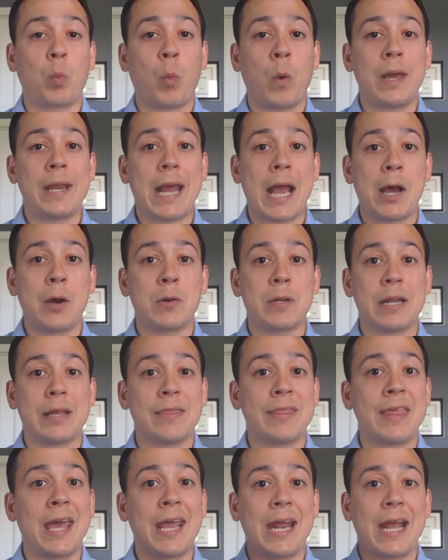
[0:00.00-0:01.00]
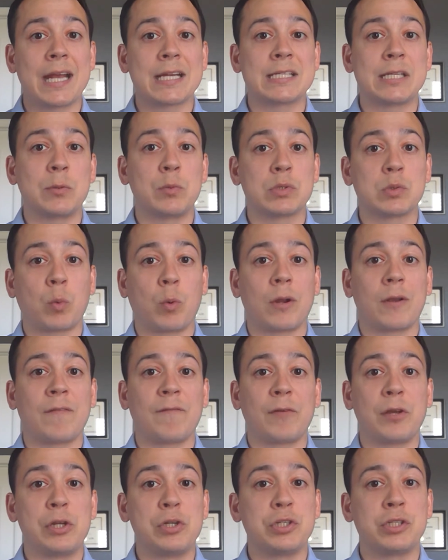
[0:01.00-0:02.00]
went out and that actually was working
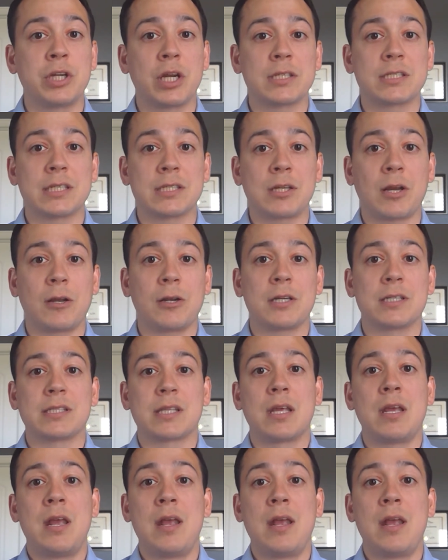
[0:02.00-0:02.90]
for you just as hard as